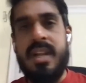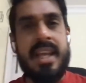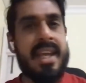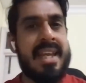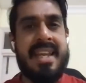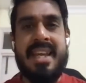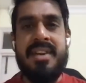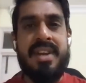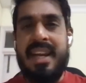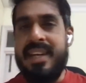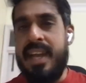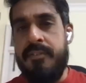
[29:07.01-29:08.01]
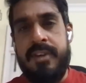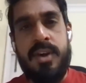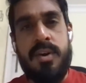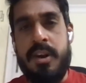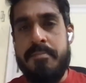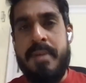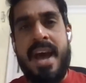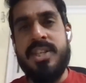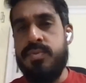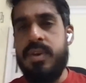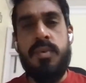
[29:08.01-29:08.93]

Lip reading: like in a real-time way or a batch way,